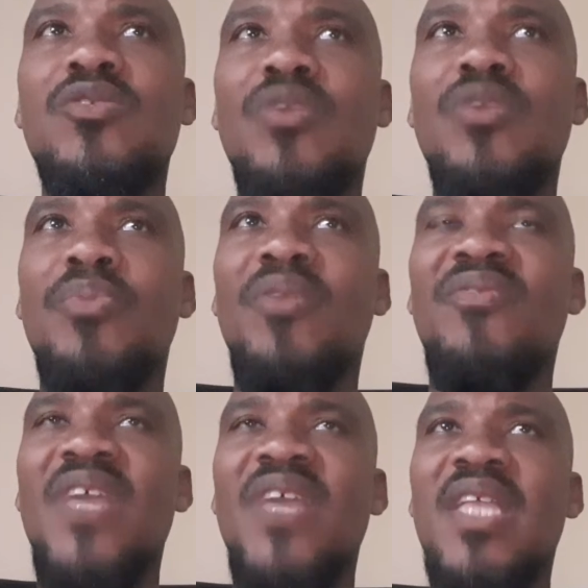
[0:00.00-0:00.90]
to
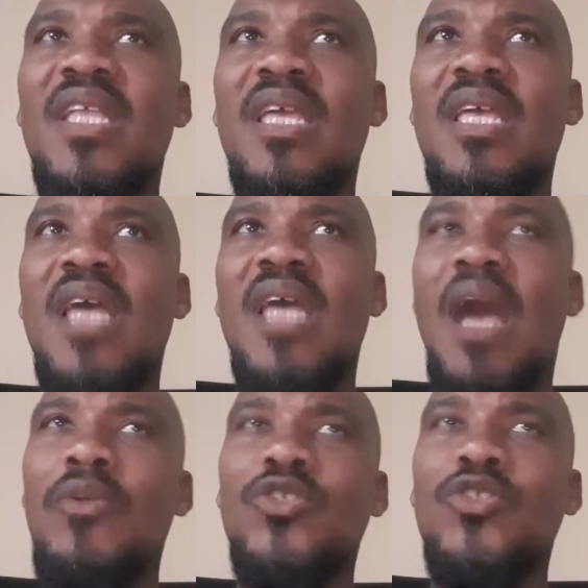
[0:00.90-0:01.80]
prevent
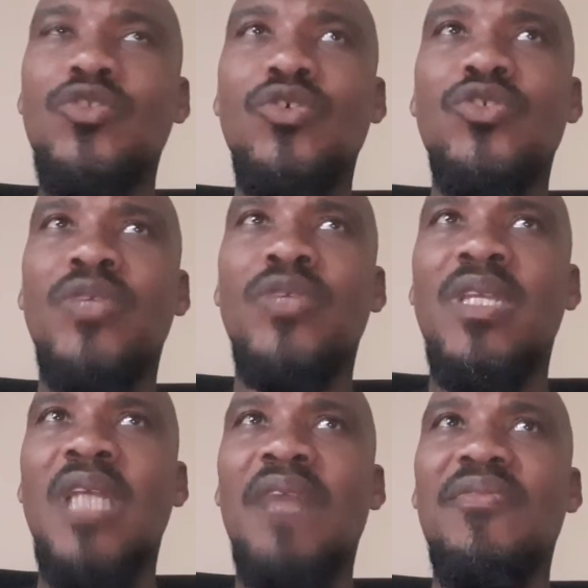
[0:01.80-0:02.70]
our children
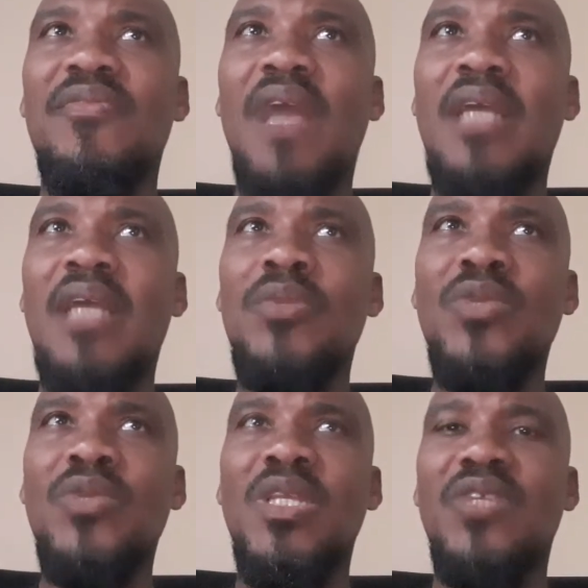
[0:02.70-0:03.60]
and our
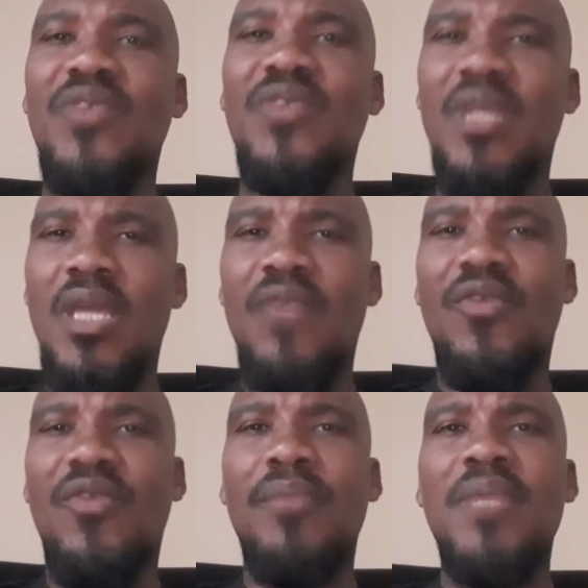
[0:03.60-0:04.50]
communities
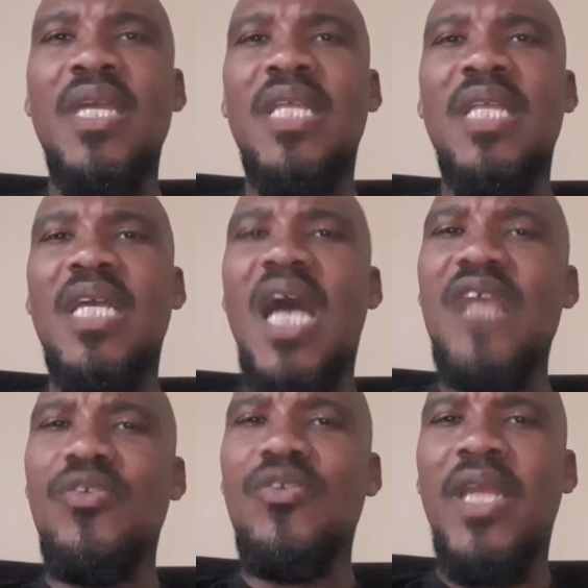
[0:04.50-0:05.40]
from being
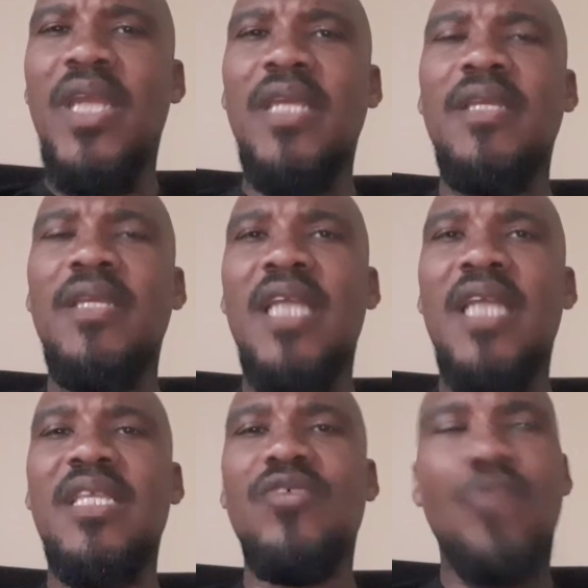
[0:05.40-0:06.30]
incarcerated at
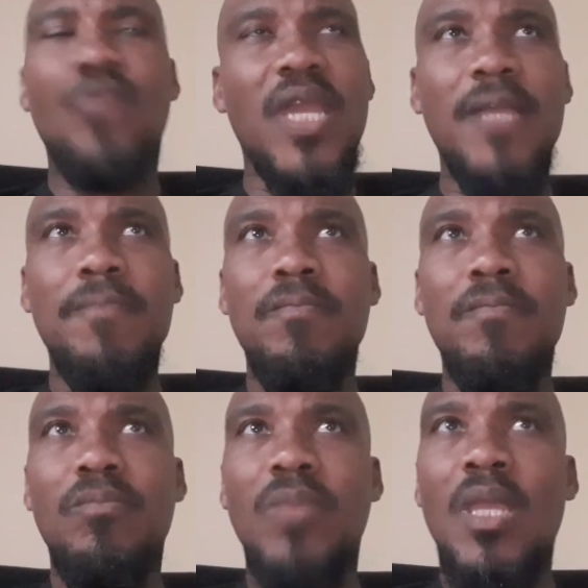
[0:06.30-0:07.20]
this rate.
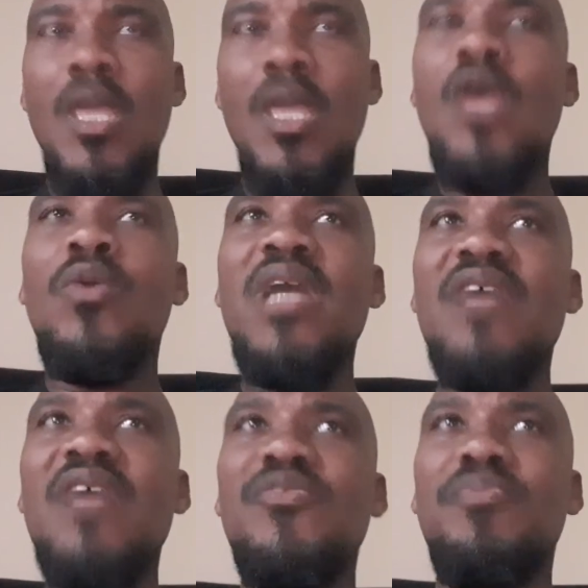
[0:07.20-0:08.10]
We
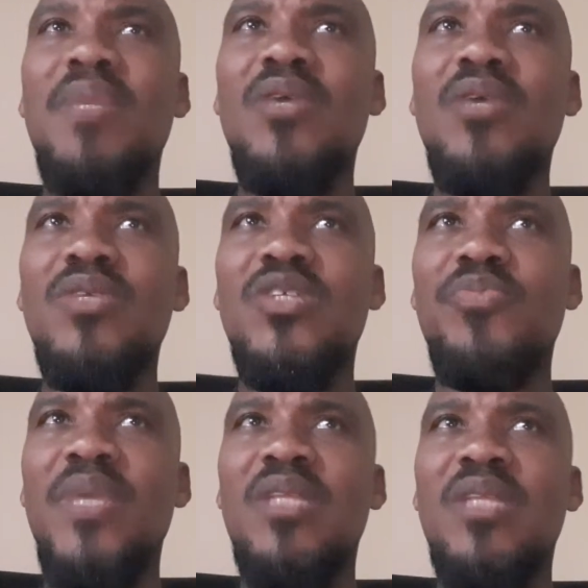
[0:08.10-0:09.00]
have billions
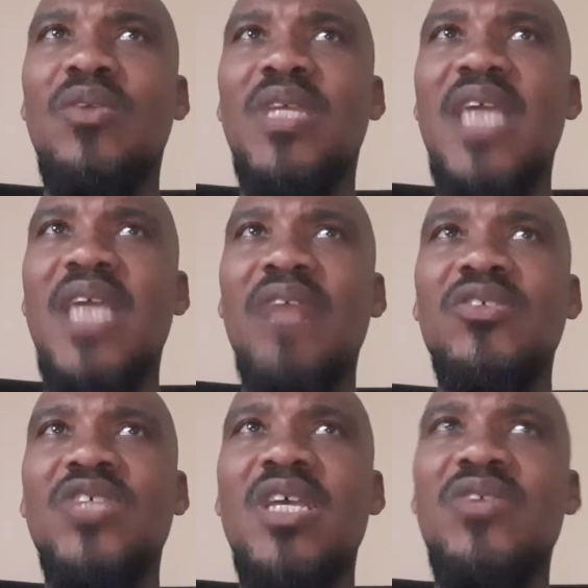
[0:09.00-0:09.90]
spent on the county
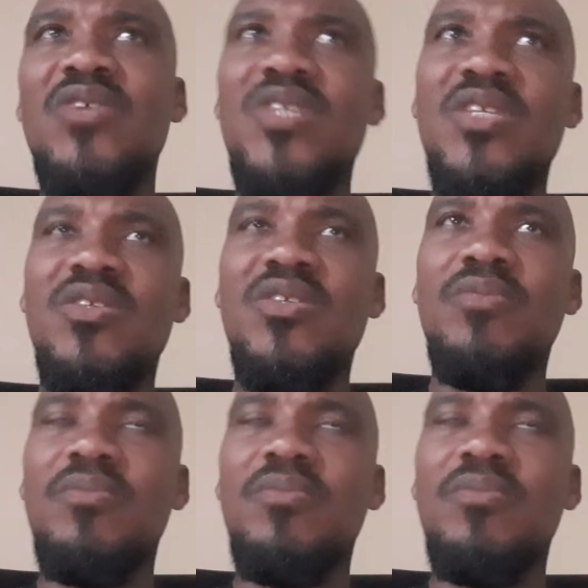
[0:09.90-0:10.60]
jail system